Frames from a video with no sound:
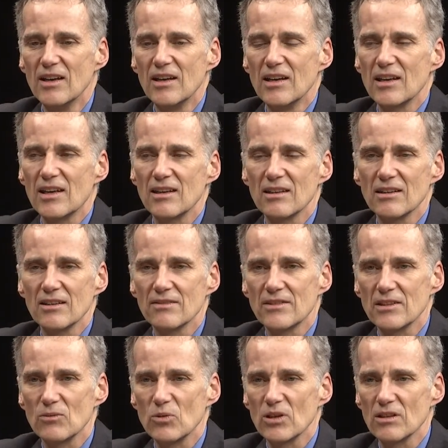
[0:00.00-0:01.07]
He lived
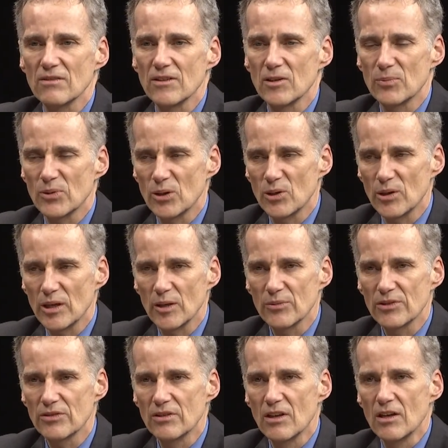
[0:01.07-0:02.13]
in one of our
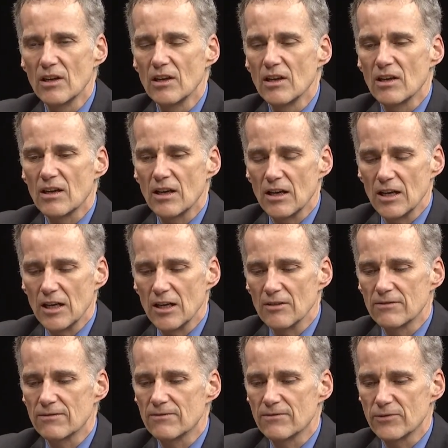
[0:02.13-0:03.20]
programs uh,
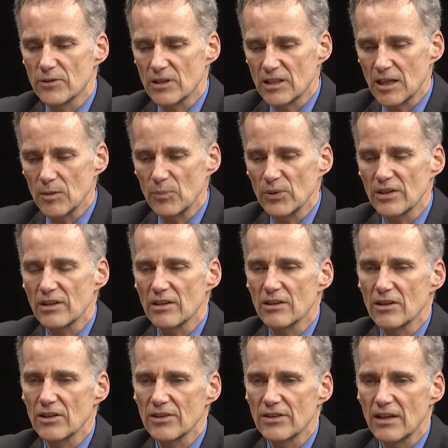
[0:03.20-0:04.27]
for a couple of
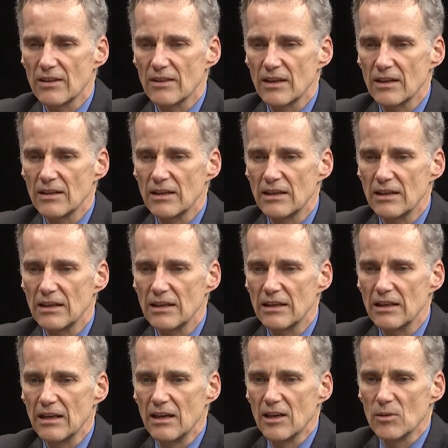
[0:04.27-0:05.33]
years, and then he
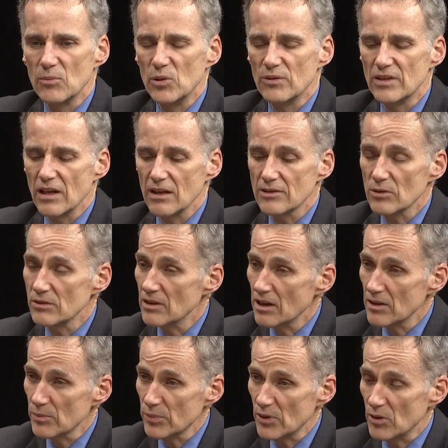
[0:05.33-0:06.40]
moved on to
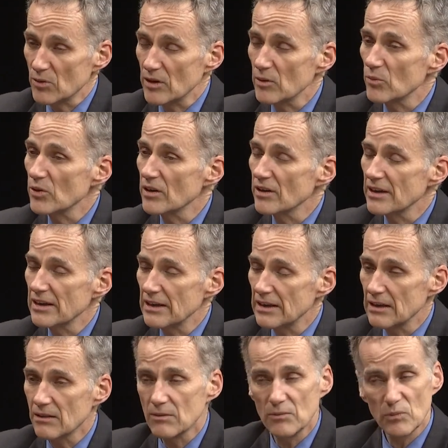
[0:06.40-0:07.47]
another program where
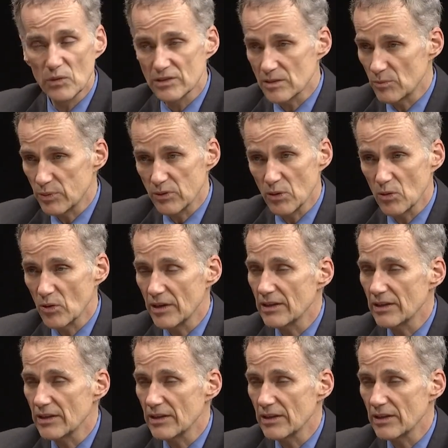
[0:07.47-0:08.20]
he was employed.